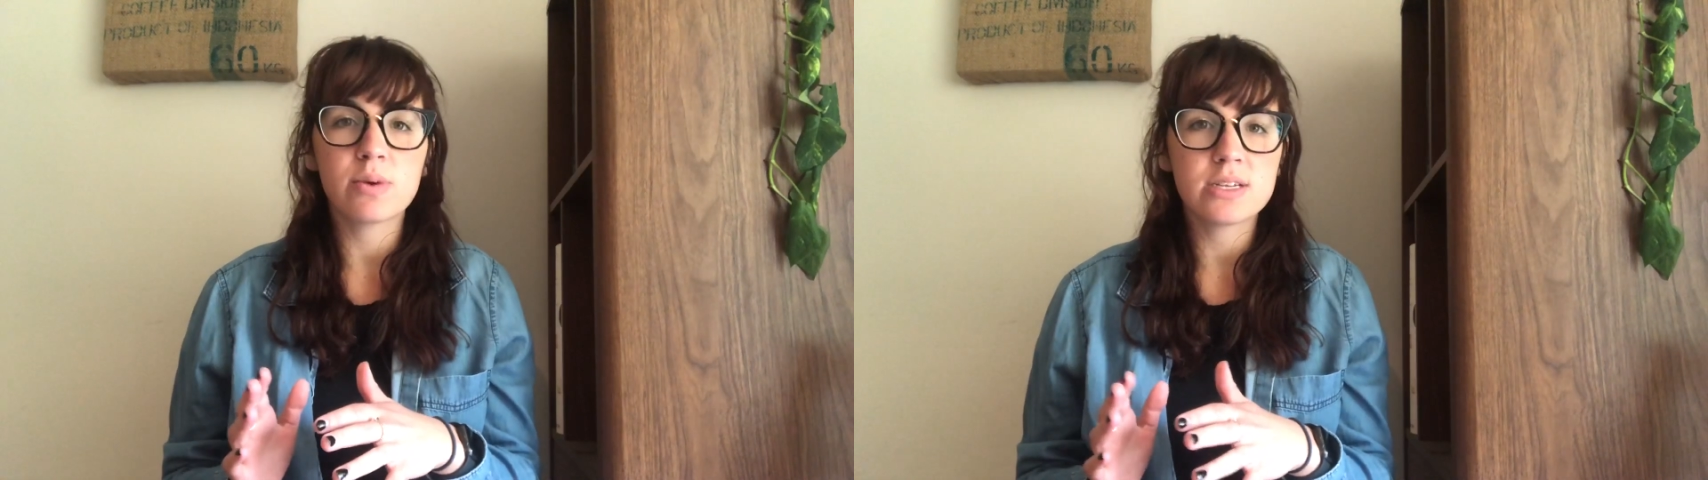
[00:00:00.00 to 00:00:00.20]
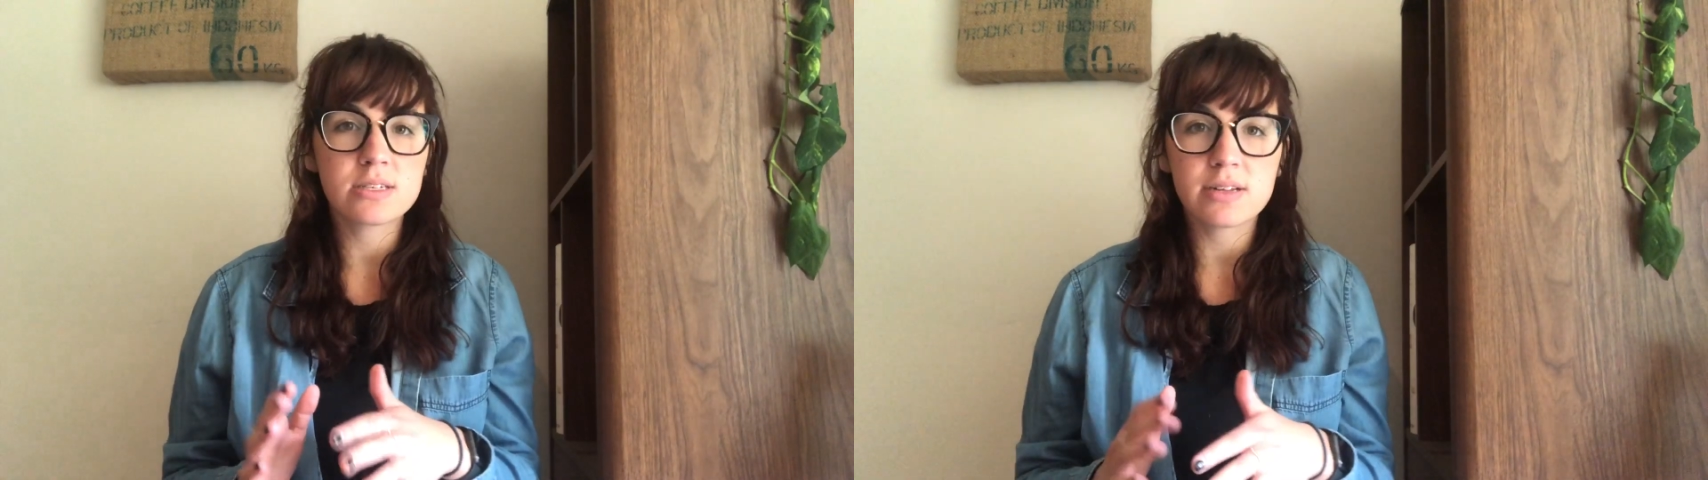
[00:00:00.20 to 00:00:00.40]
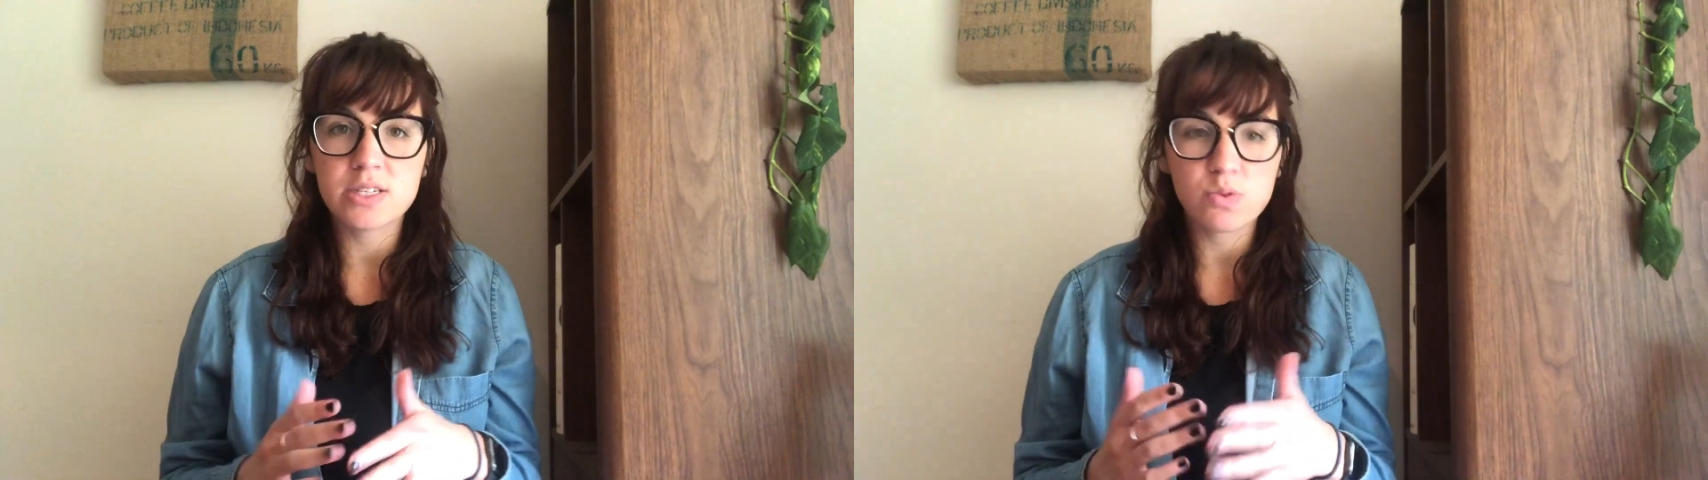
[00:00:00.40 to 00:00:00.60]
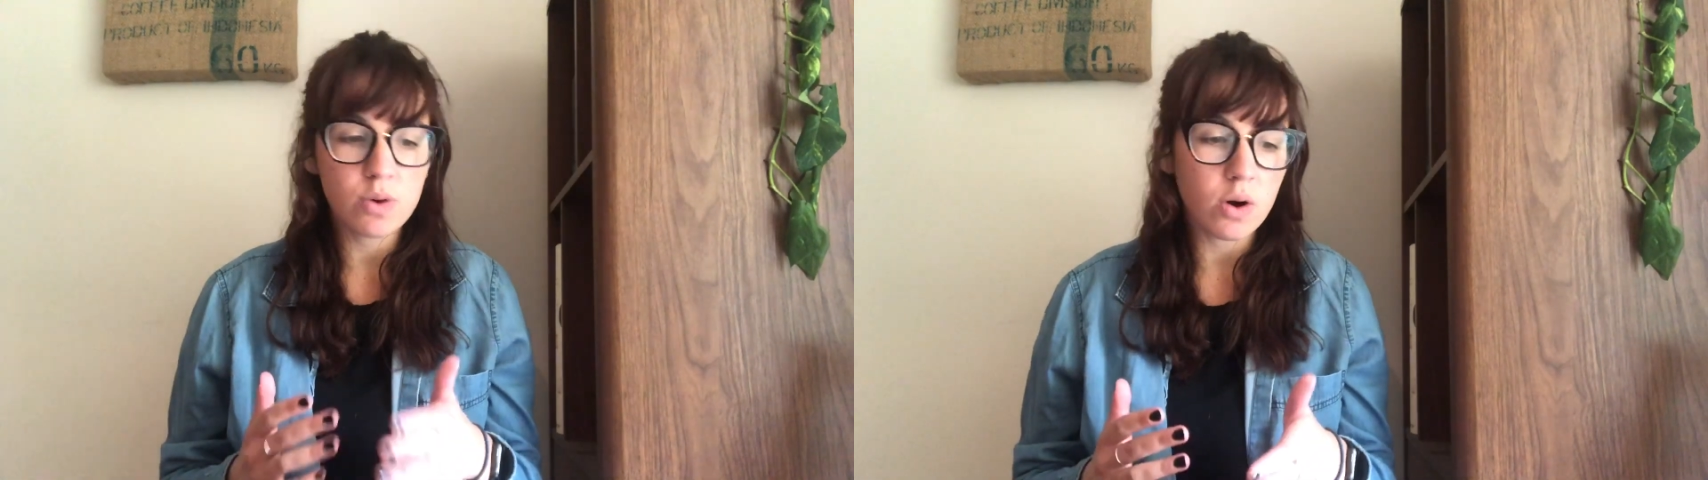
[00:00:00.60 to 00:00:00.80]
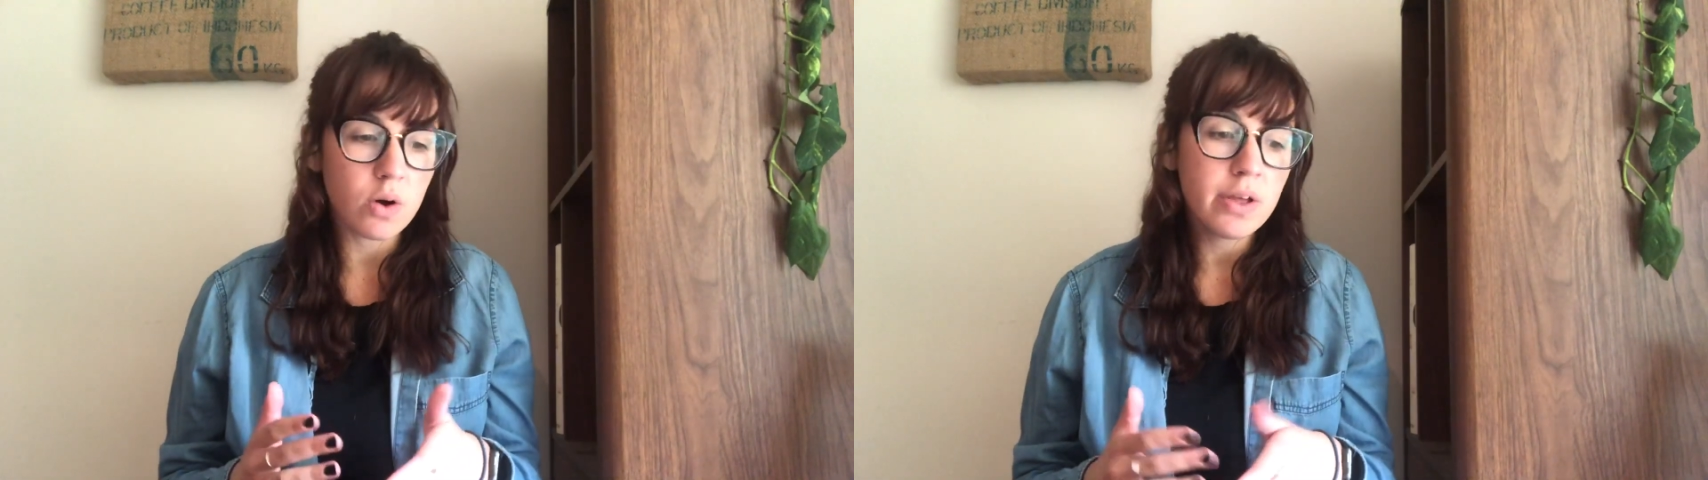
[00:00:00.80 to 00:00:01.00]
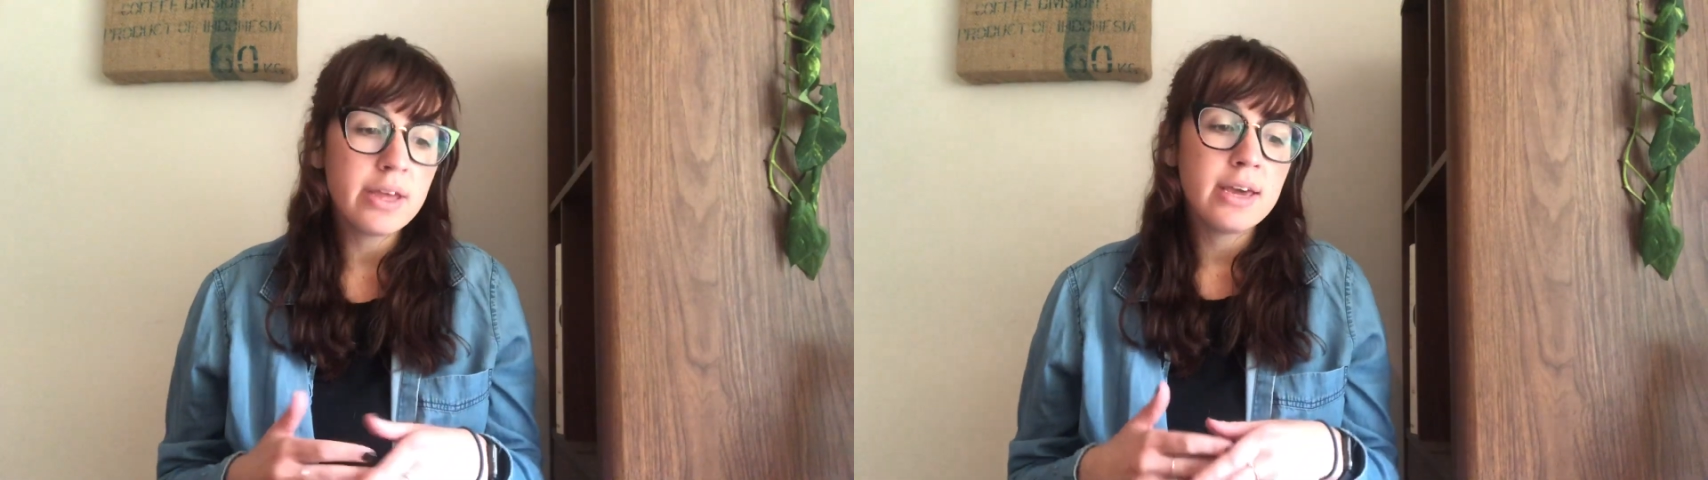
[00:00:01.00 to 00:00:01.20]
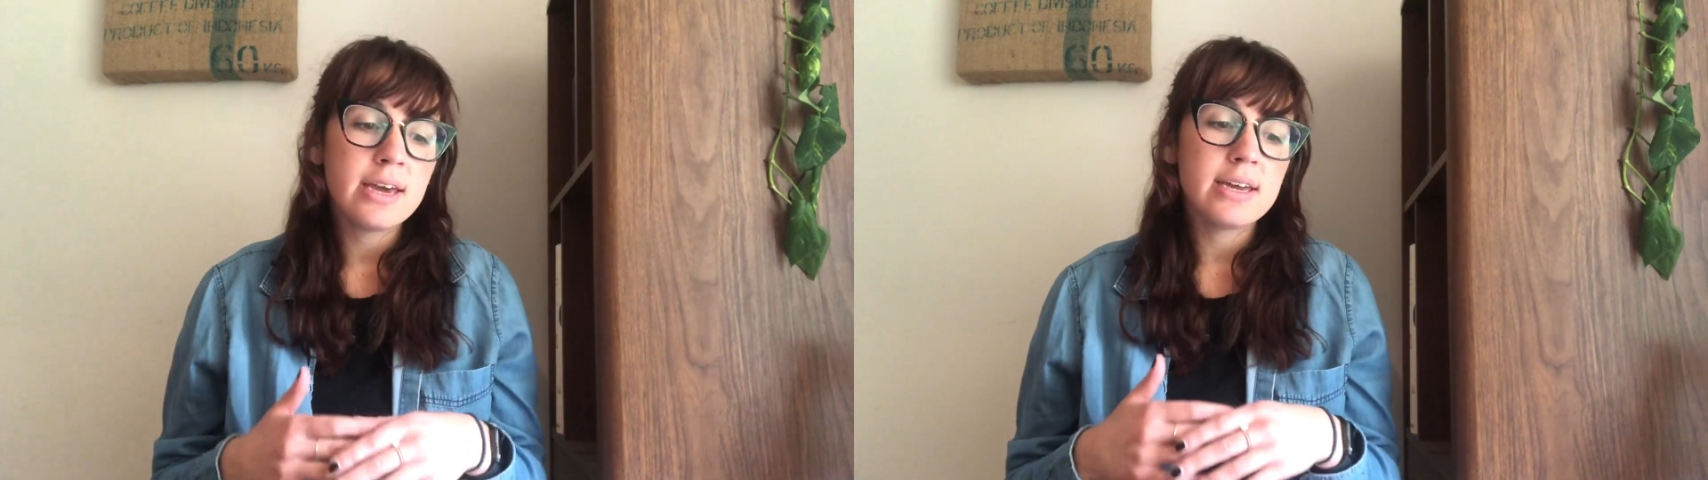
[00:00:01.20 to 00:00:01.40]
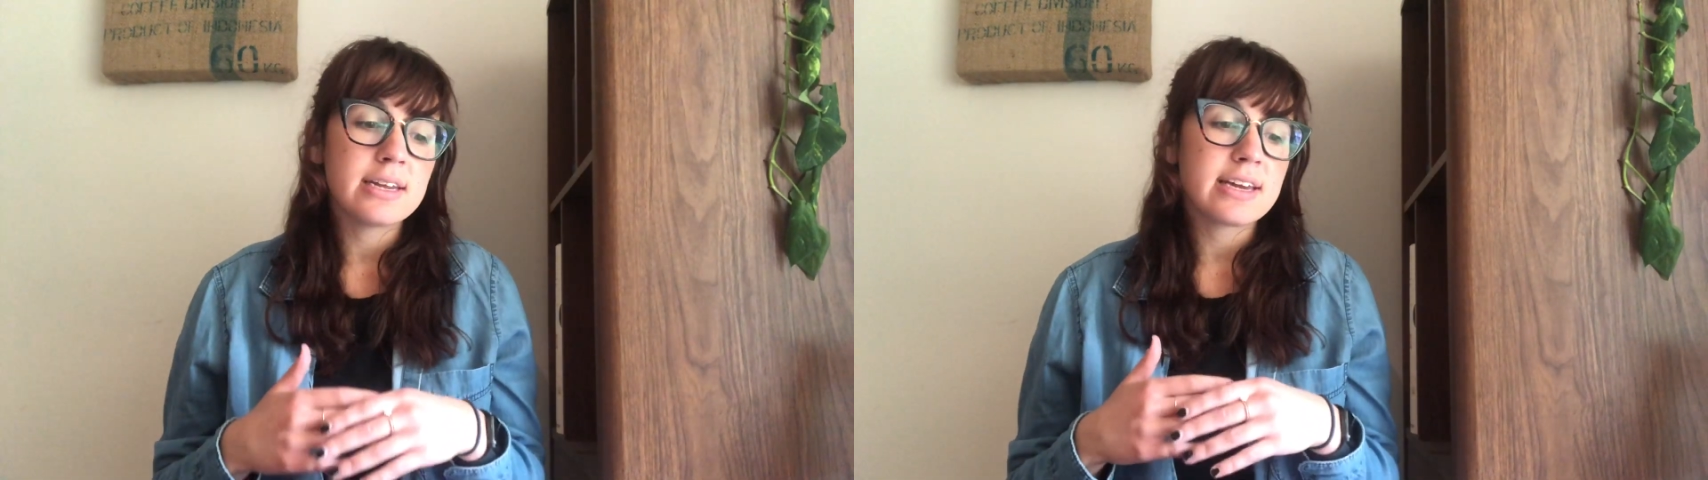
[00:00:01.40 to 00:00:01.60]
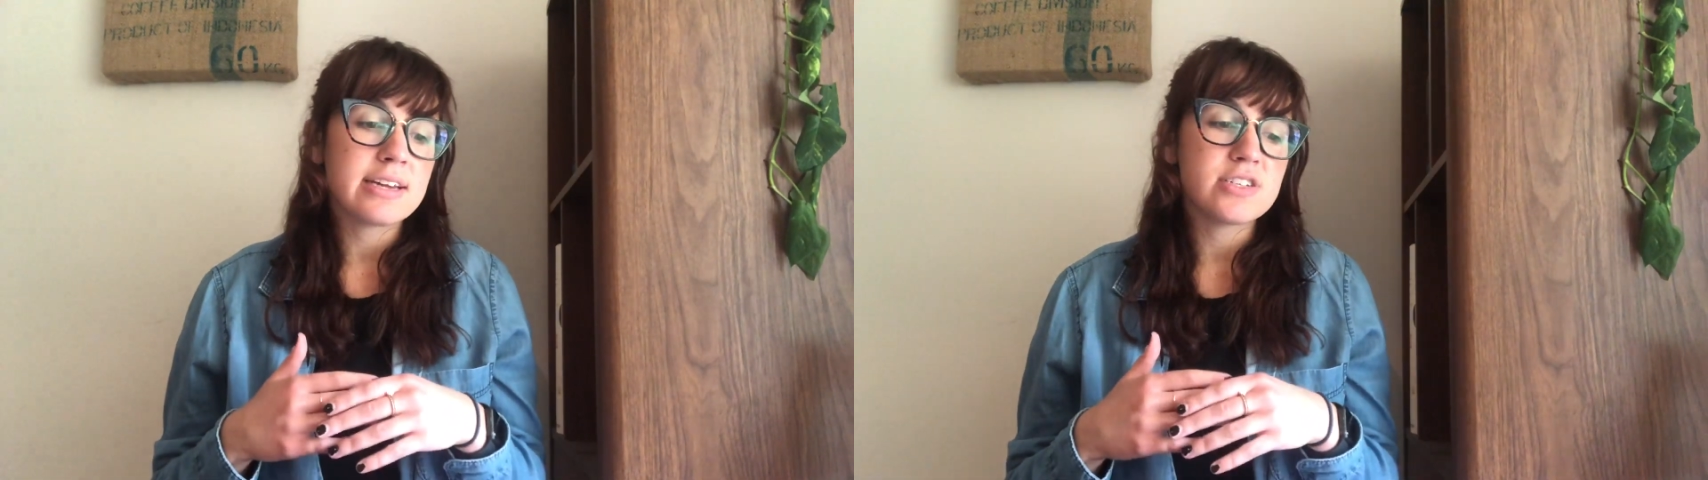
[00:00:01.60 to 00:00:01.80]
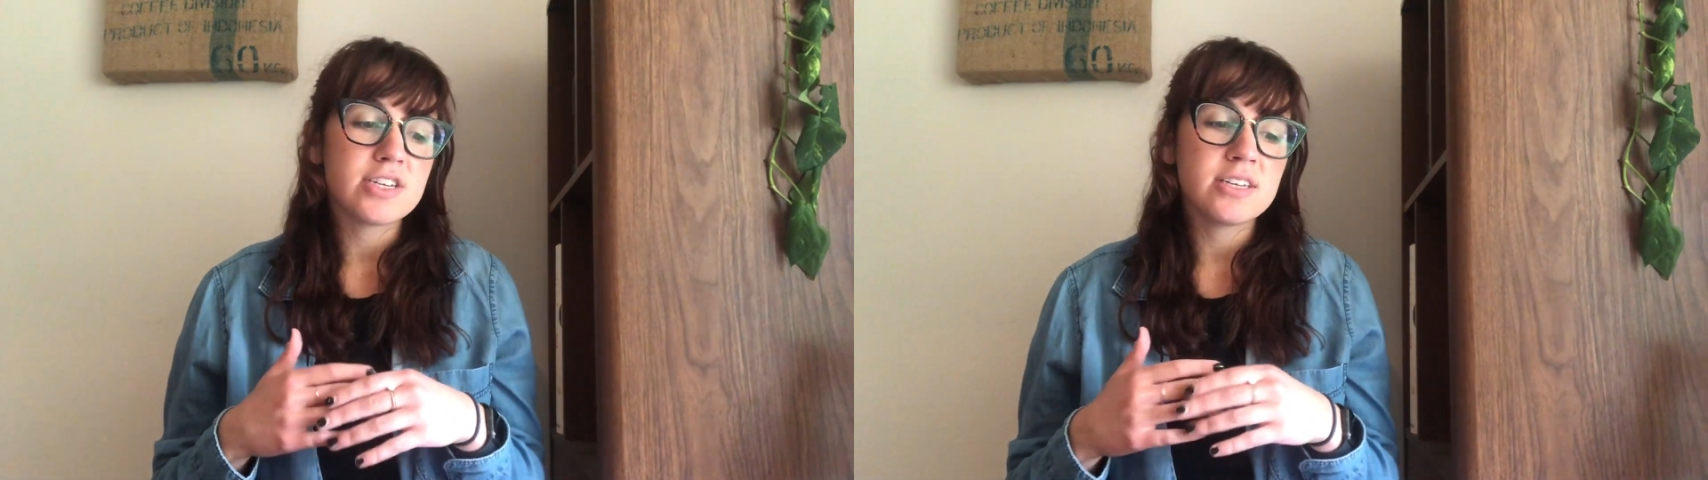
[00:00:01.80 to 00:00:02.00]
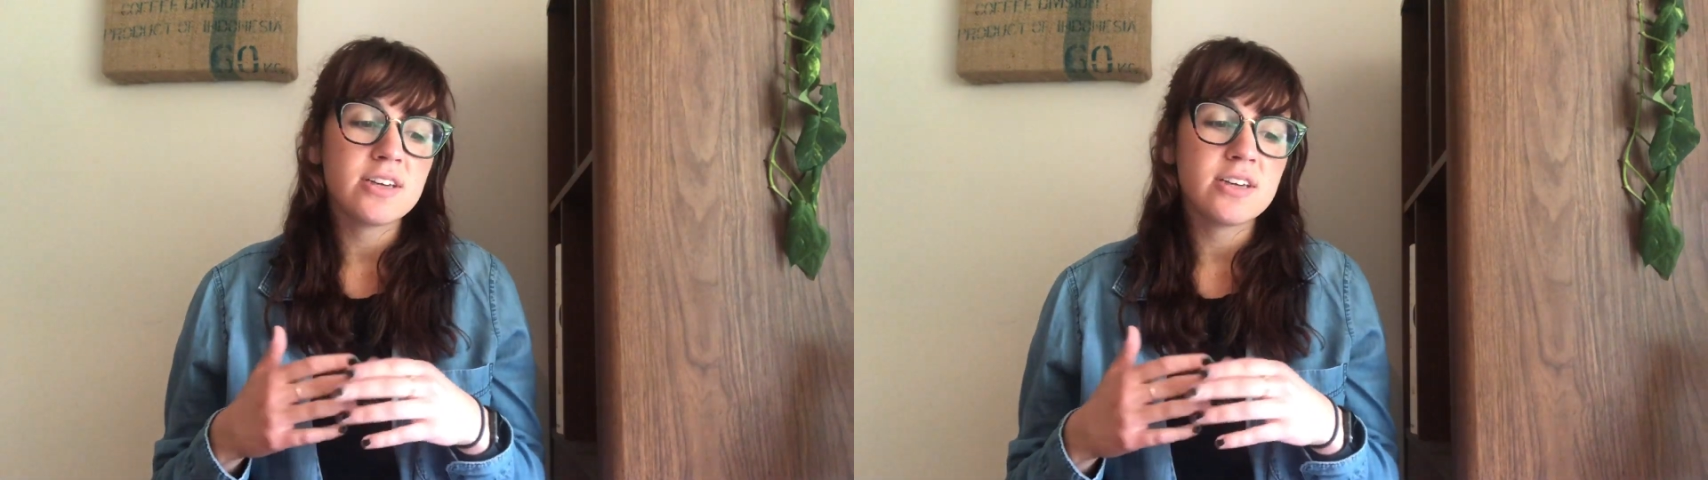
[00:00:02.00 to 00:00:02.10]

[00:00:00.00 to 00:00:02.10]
What is Glenn's role in engaging